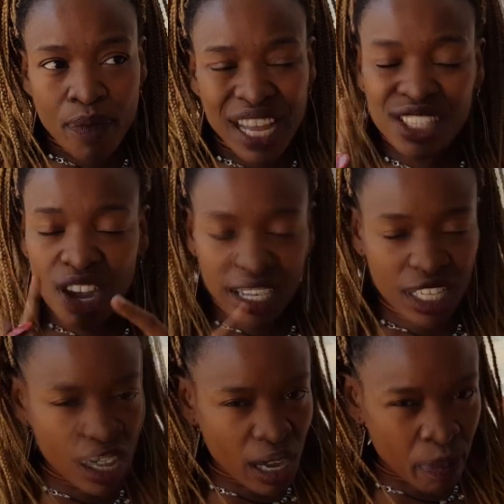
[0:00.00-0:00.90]
it's
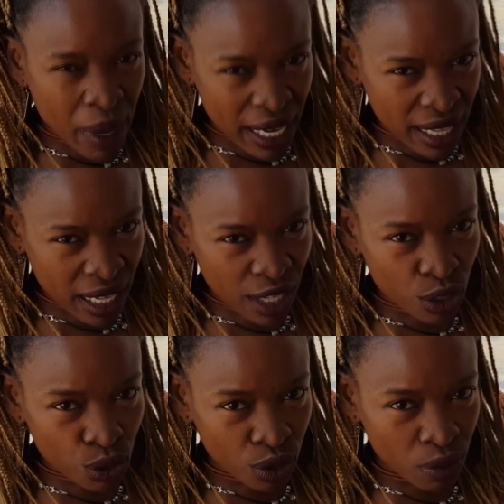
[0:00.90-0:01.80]
gotten a lot better than
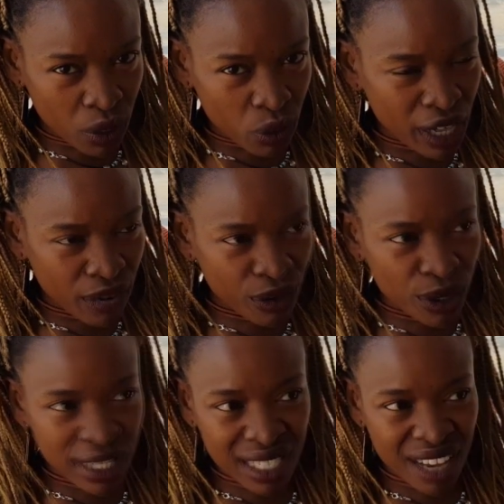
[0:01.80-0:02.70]
it used to be. When I
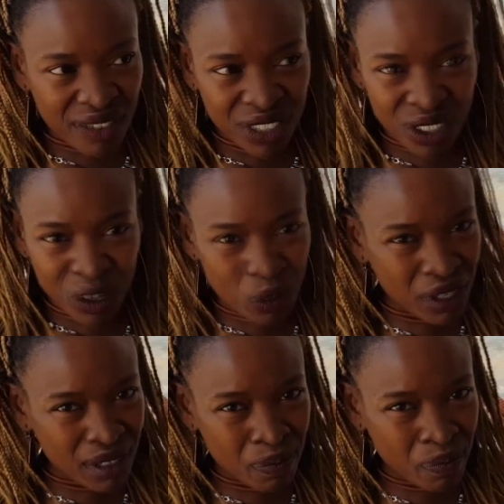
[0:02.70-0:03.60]
first left, it
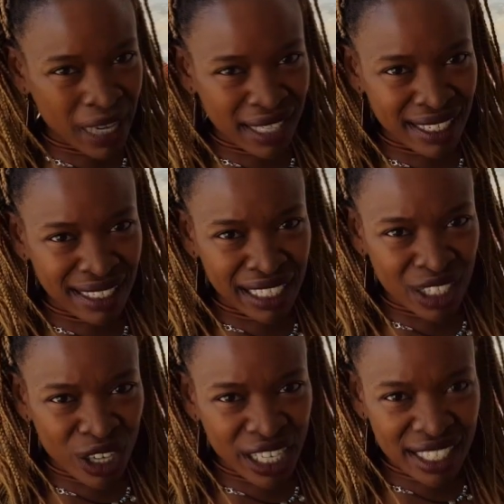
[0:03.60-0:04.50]
was basically
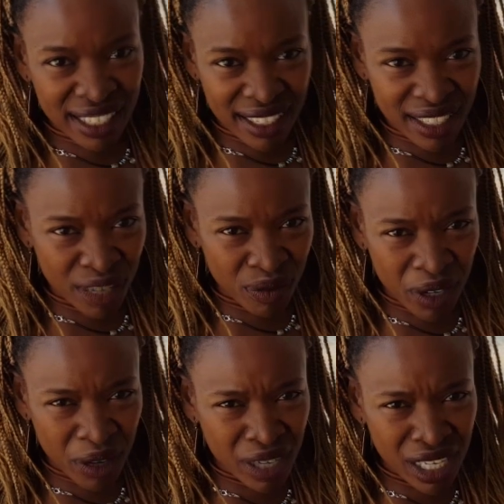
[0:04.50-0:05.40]
non-existent.
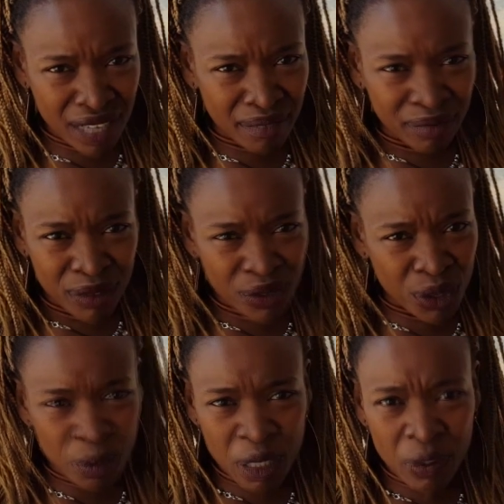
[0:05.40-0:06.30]
Very
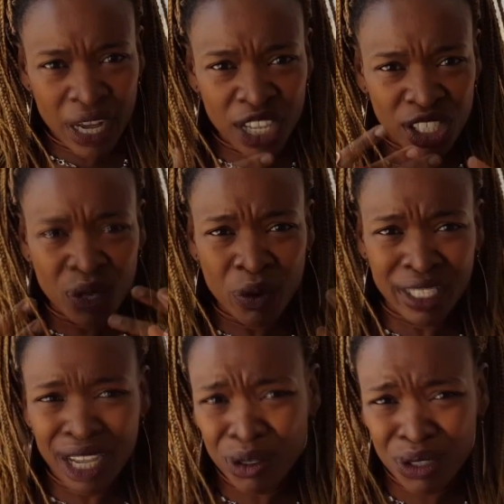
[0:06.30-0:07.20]
few people actually
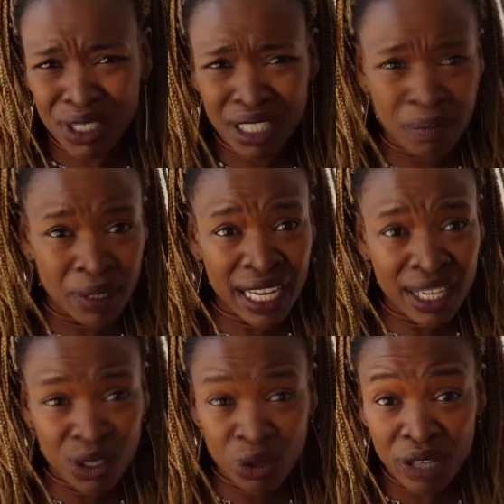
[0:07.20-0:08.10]
went out to see
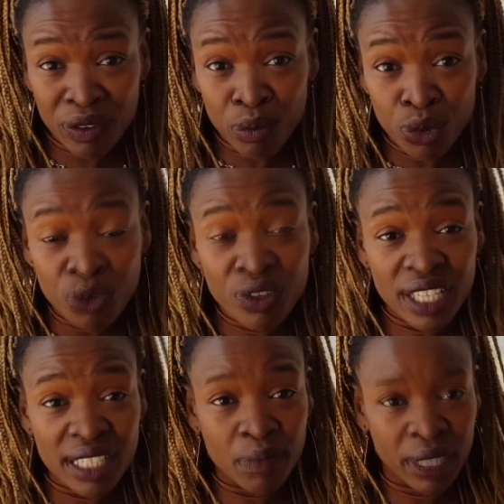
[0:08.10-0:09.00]
plays or even
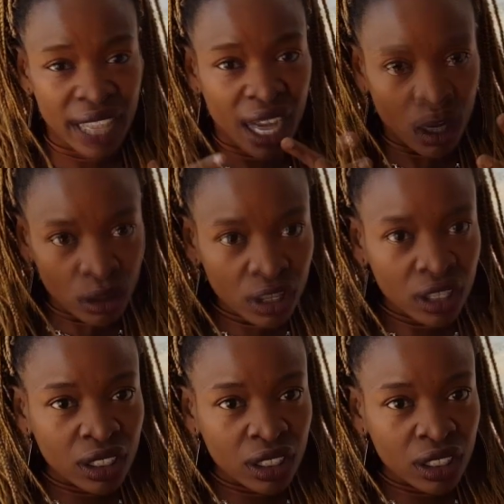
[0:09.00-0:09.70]
movies. But now